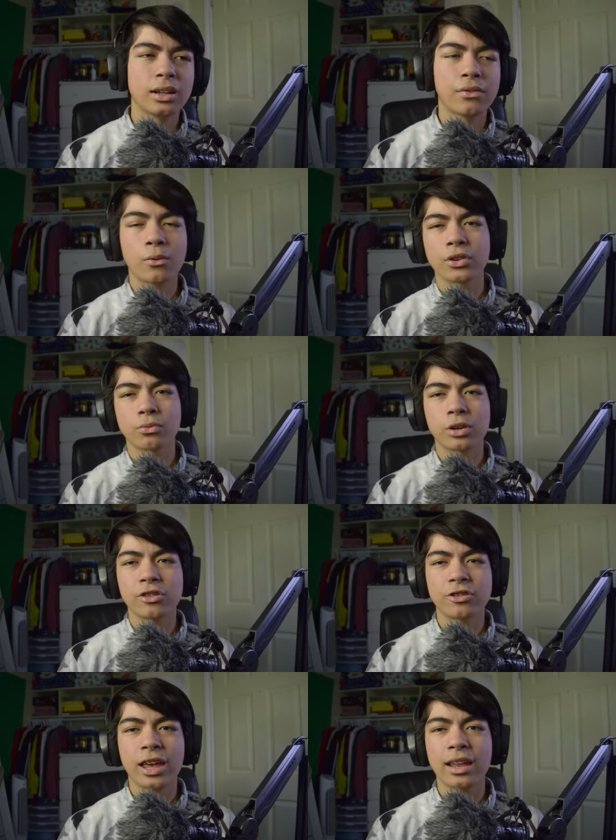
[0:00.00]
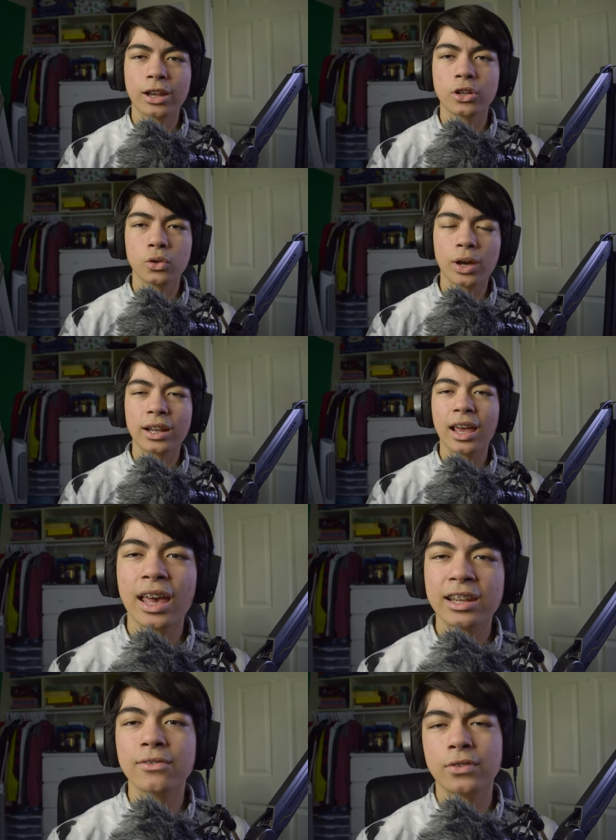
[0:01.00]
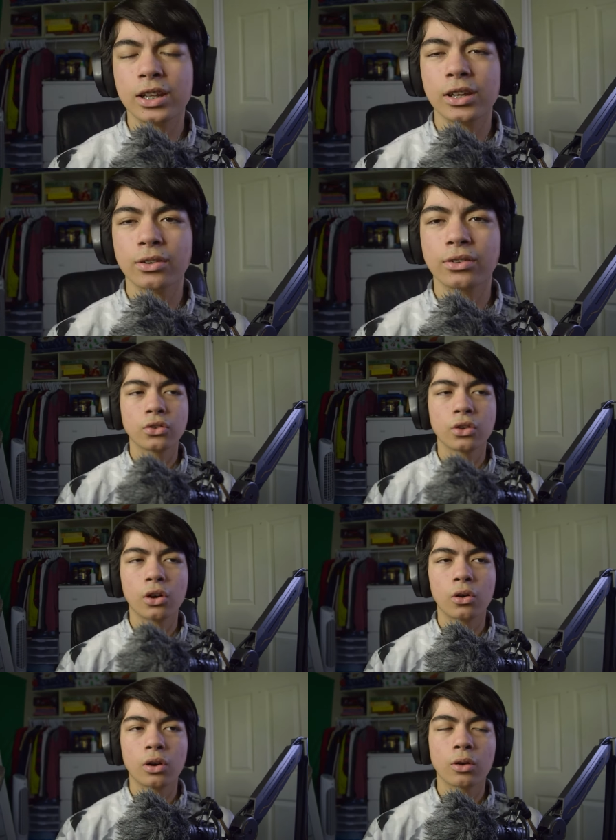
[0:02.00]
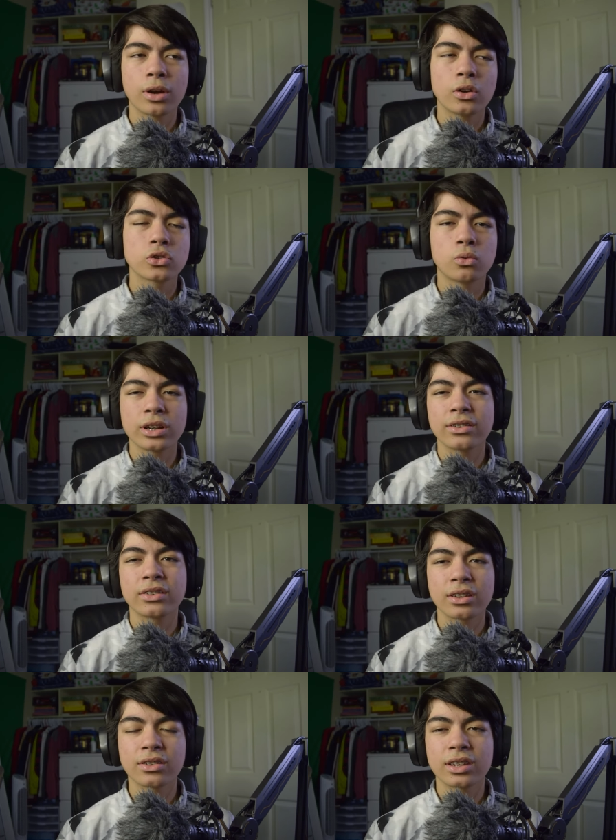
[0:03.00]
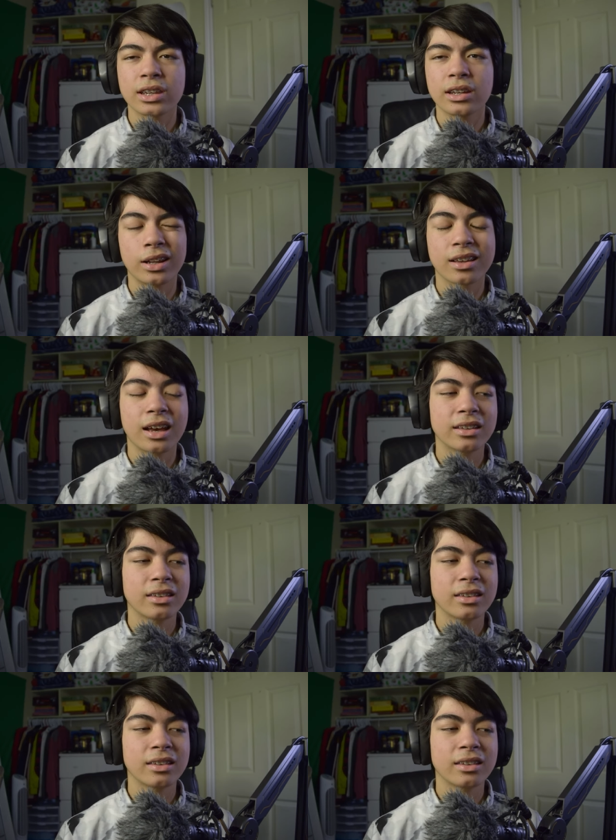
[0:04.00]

I've always wished that I knew how to edit videos. So around 2016, I got